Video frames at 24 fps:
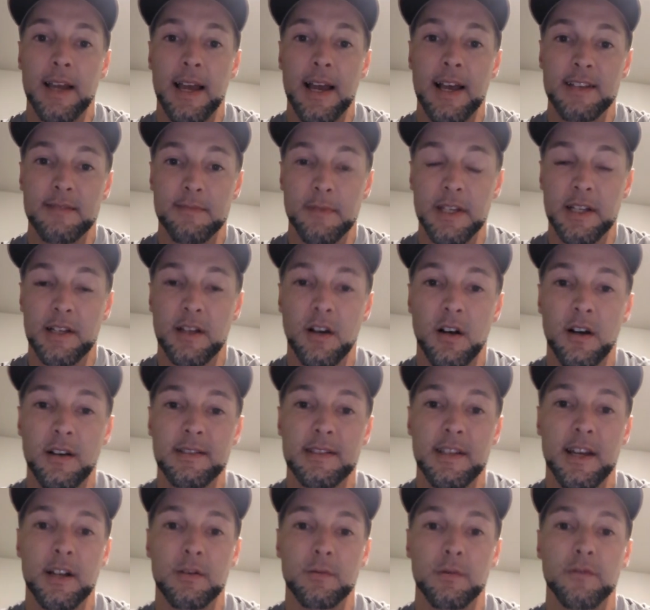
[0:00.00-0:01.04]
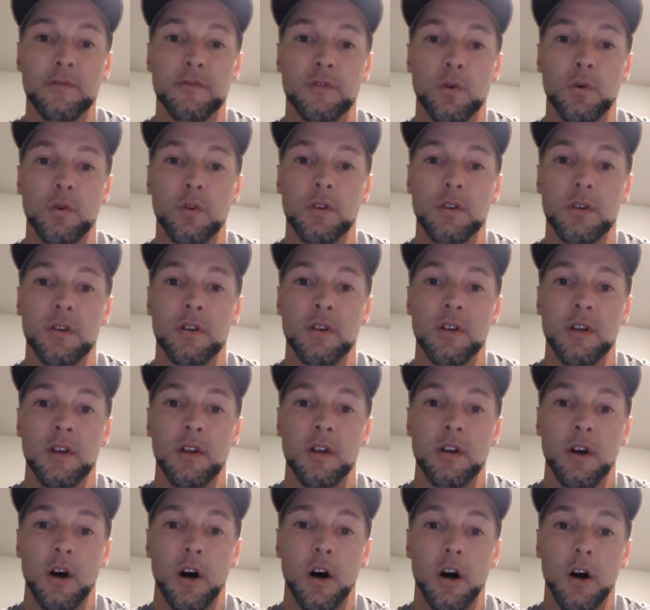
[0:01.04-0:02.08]
has been in contact with Florida.
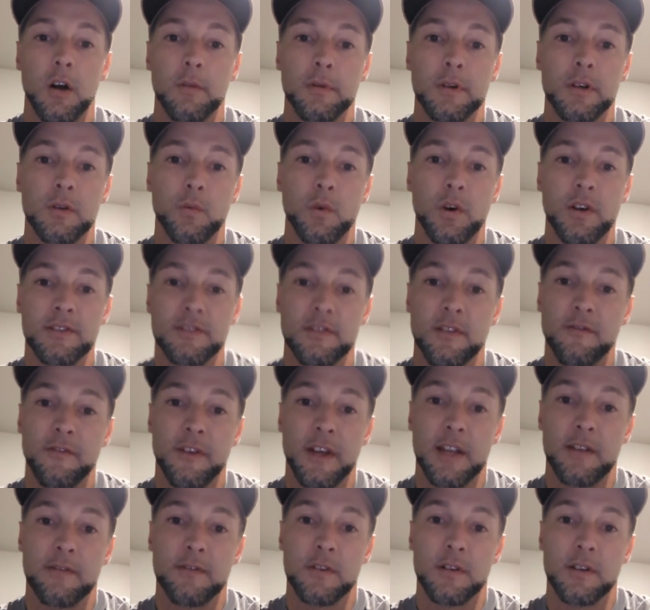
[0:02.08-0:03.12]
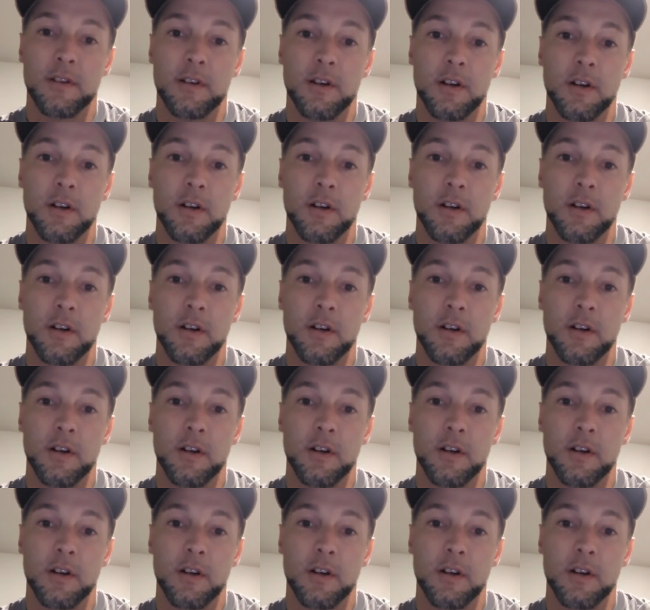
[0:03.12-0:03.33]
Auburn was the favorite.